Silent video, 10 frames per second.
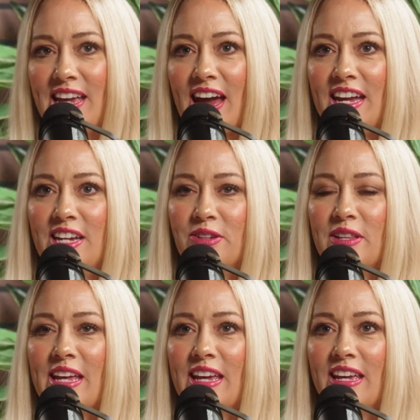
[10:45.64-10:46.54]
Yeah,
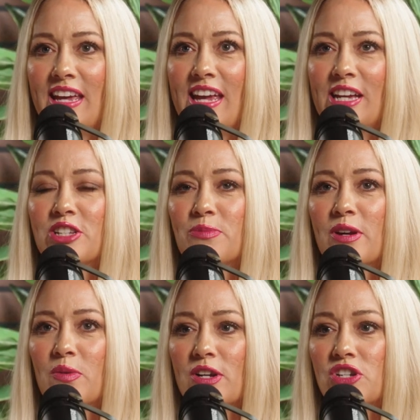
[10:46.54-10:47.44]
it'll answer
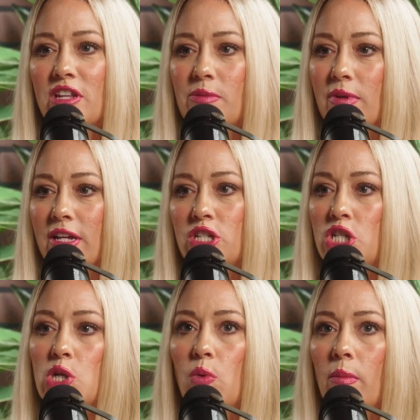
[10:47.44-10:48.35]
my question and be
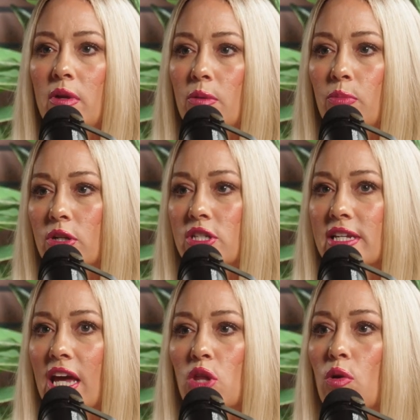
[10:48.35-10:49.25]
do you want me to put
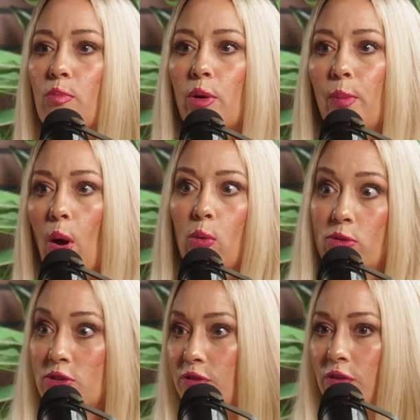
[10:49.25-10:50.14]
together a
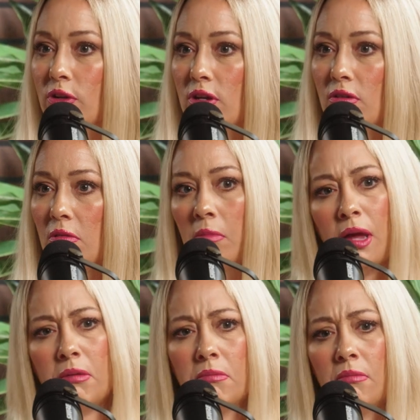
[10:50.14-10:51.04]
proposal for you? I'm